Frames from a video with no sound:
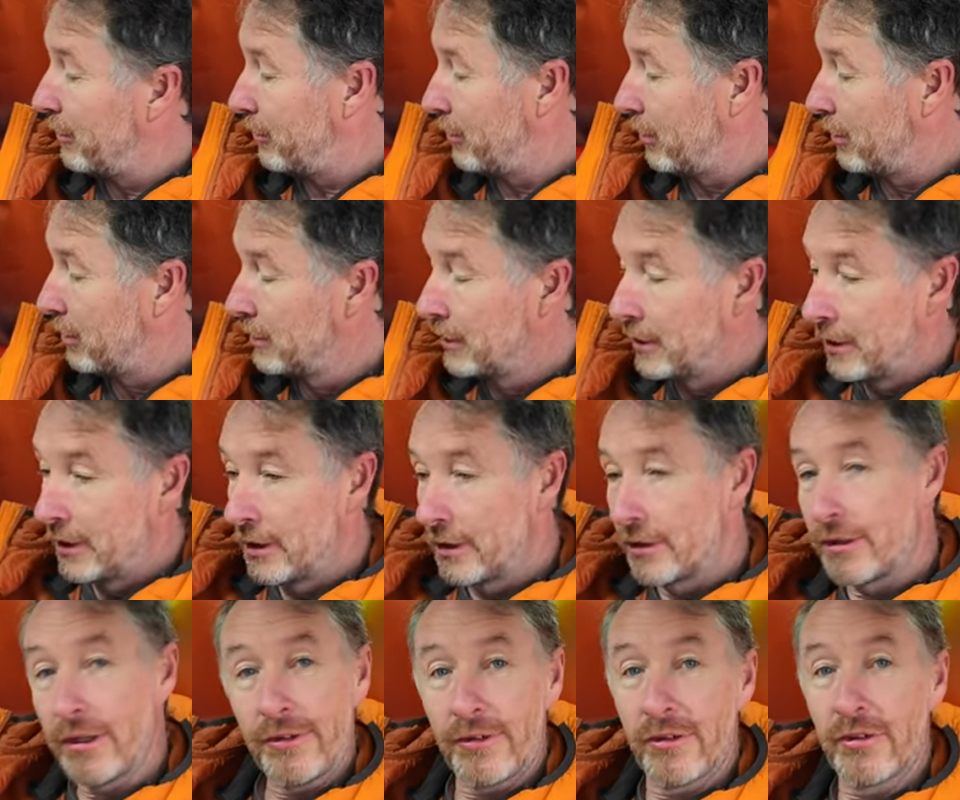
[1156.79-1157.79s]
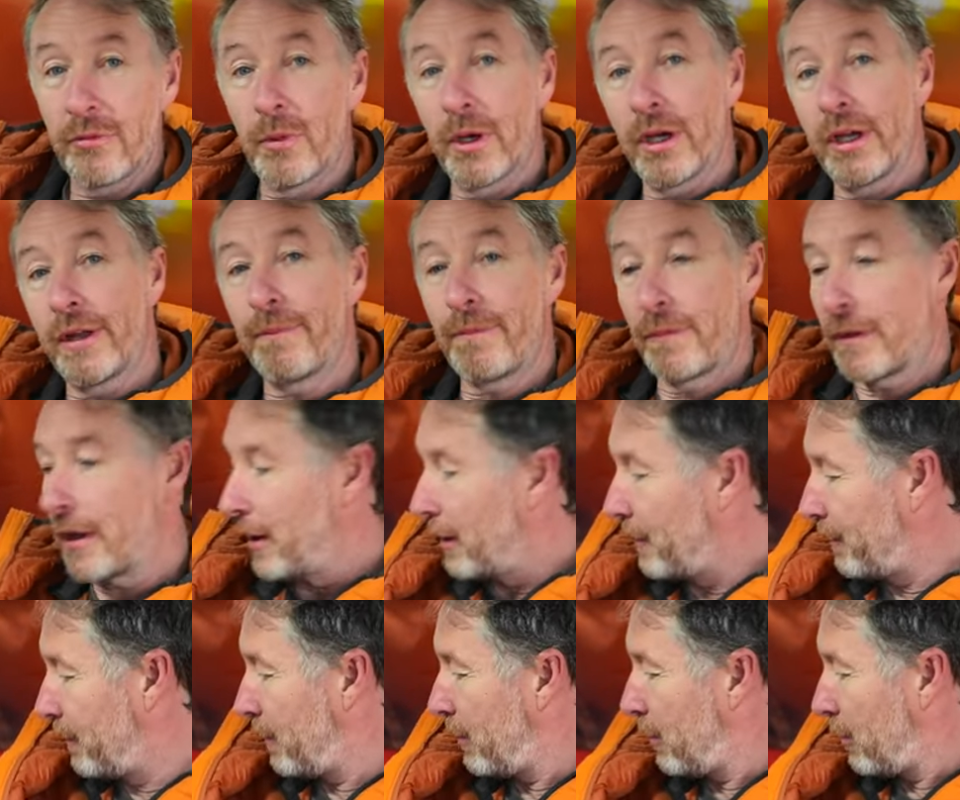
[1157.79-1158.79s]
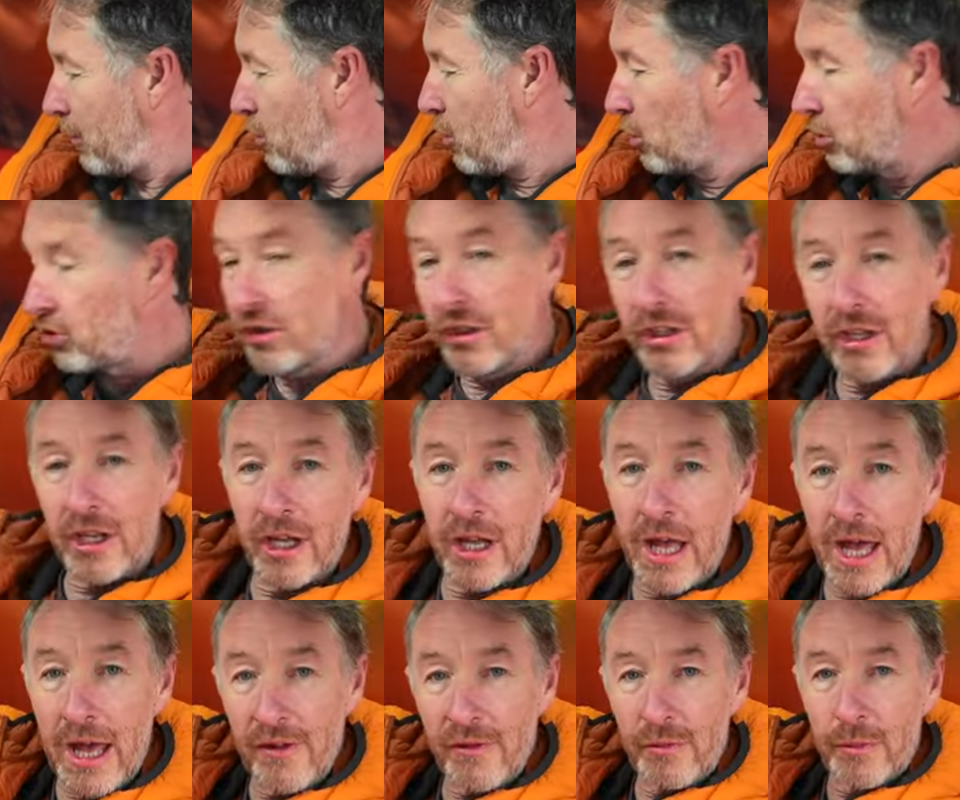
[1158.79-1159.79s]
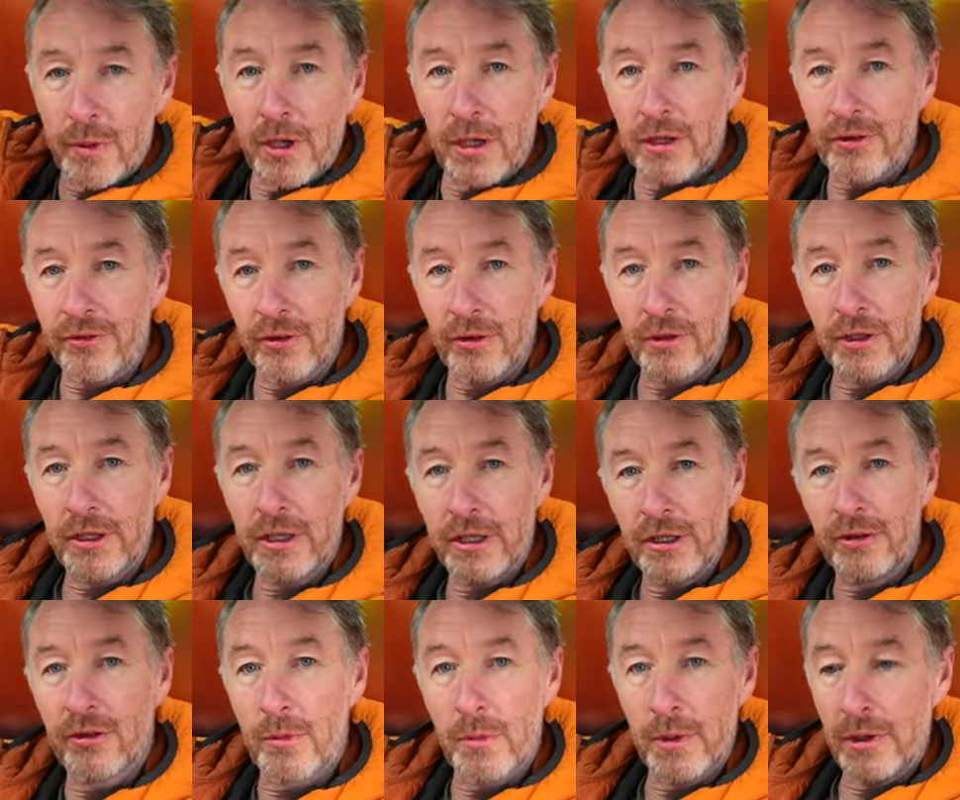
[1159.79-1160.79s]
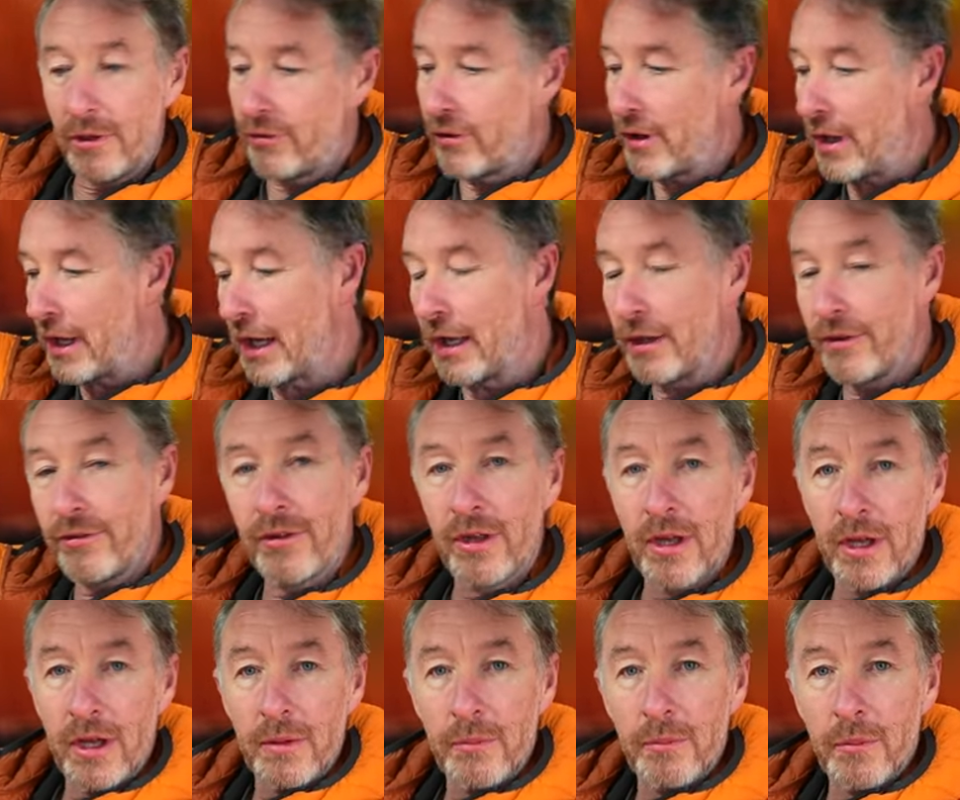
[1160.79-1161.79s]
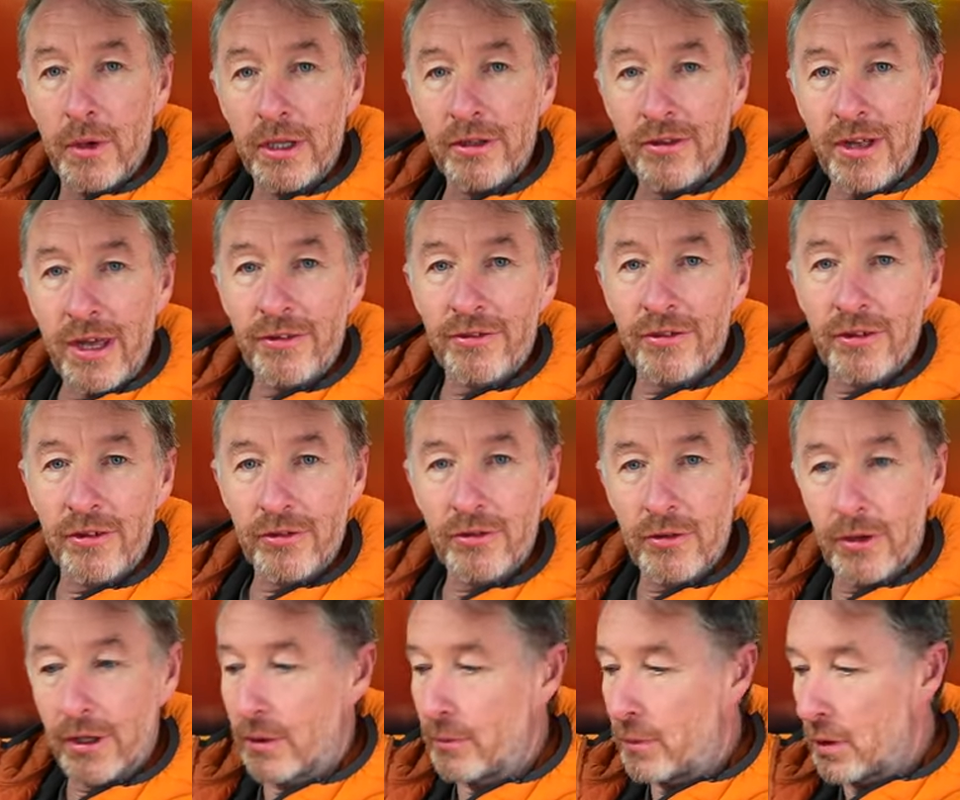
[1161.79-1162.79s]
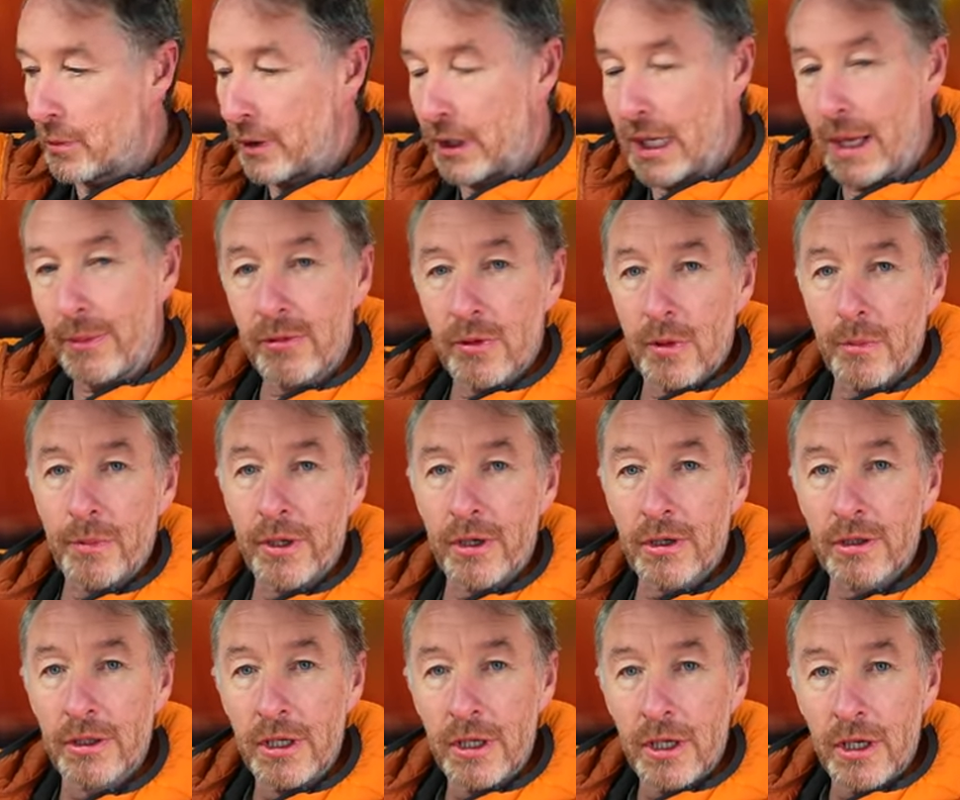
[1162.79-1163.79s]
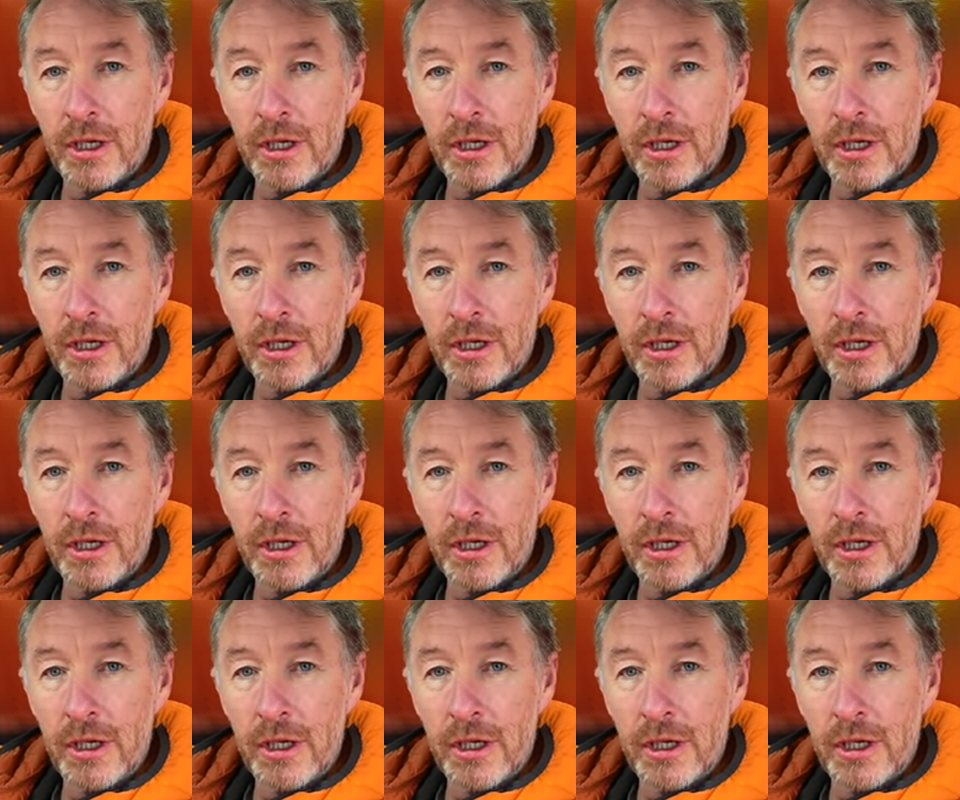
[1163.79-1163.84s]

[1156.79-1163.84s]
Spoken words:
So this is my cushion that I have, but also it doubles as my desk. So I can put my laptop here.